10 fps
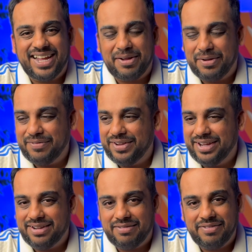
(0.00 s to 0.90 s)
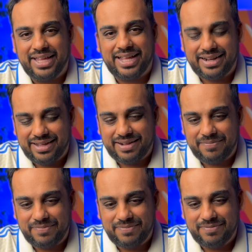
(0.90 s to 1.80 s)
of
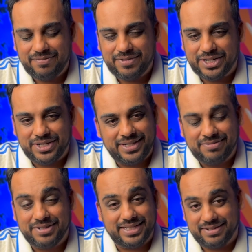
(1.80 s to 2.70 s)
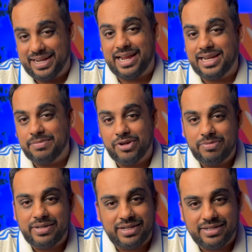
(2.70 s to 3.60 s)
that, which was a handy
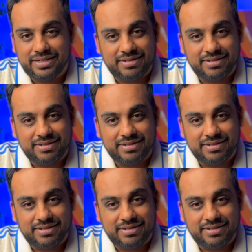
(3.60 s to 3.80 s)
moment.